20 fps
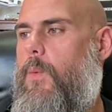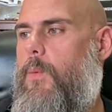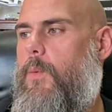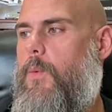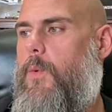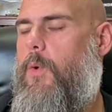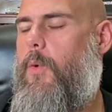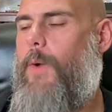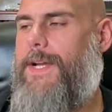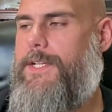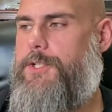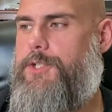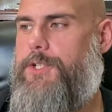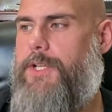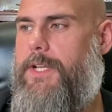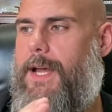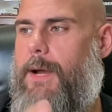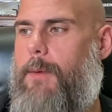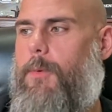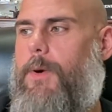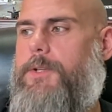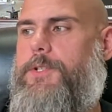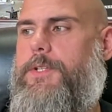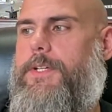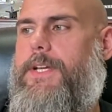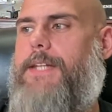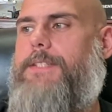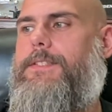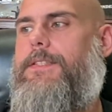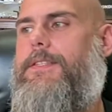Question I want you
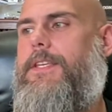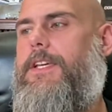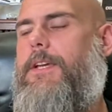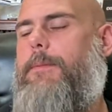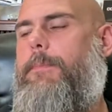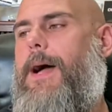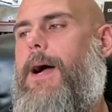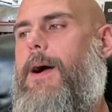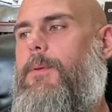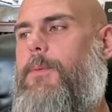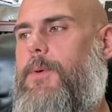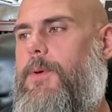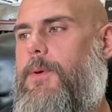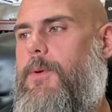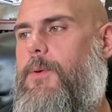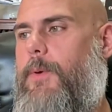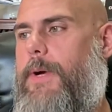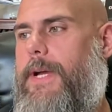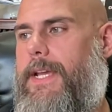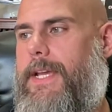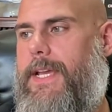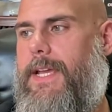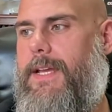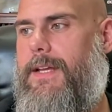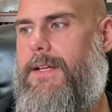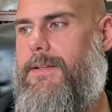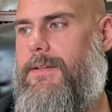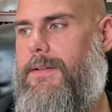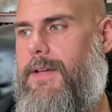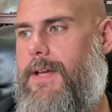guys to think about real quick
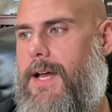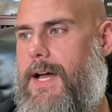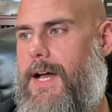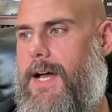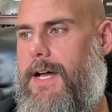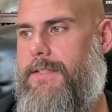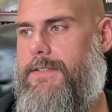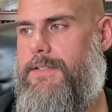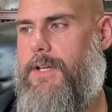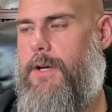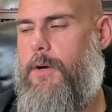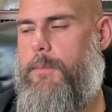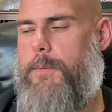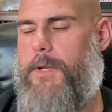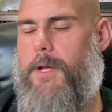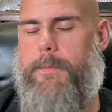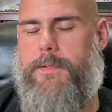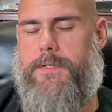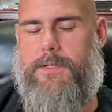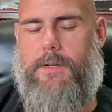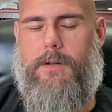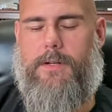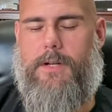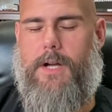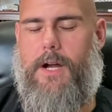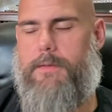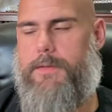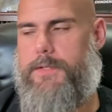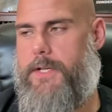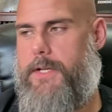to open up and start a
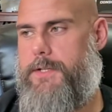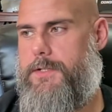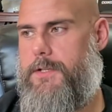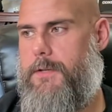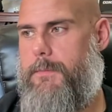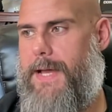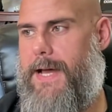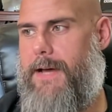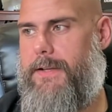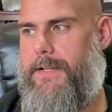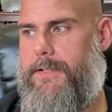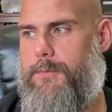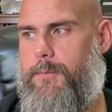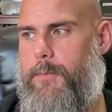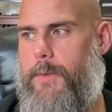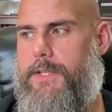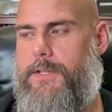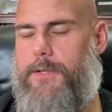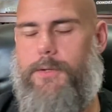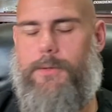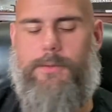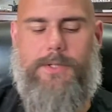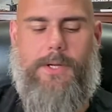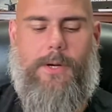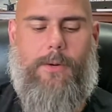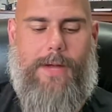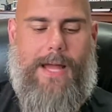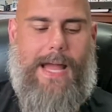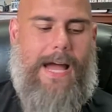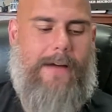conversation about is when you
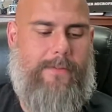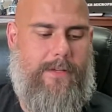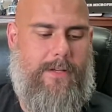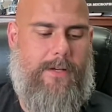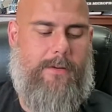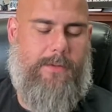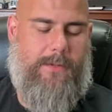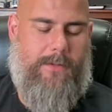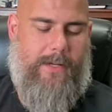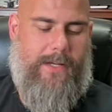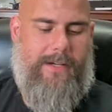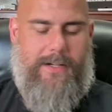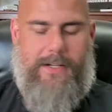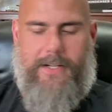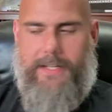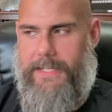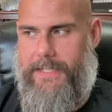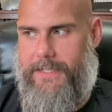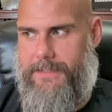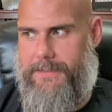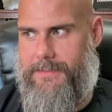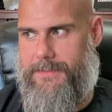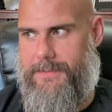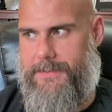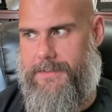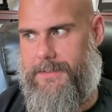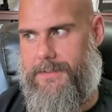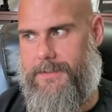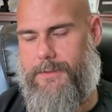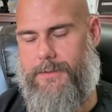don't have enough clarity
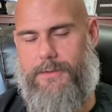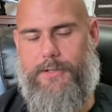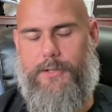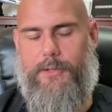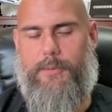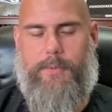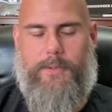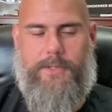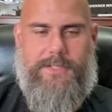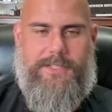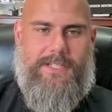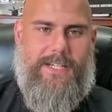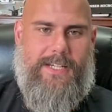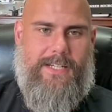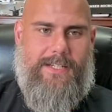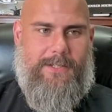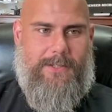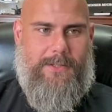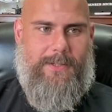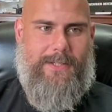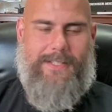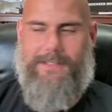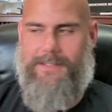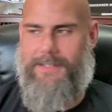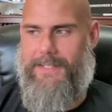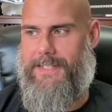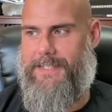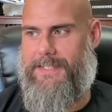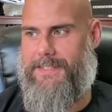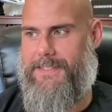to proceed
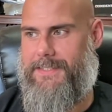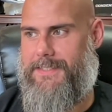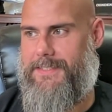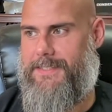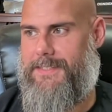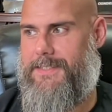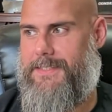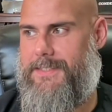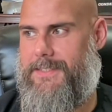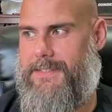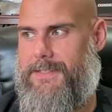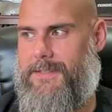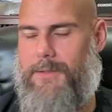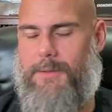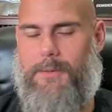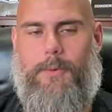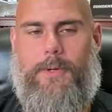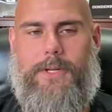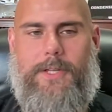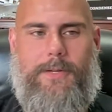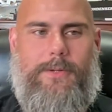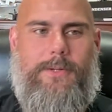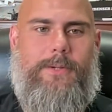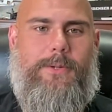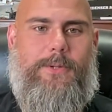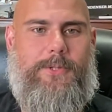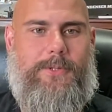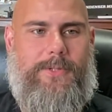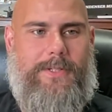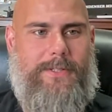cleanly, what do you
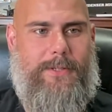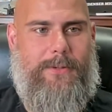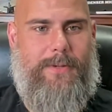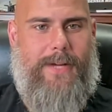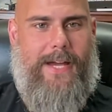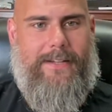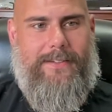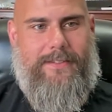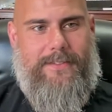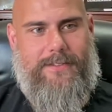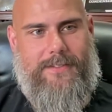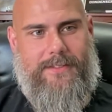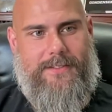usually do next?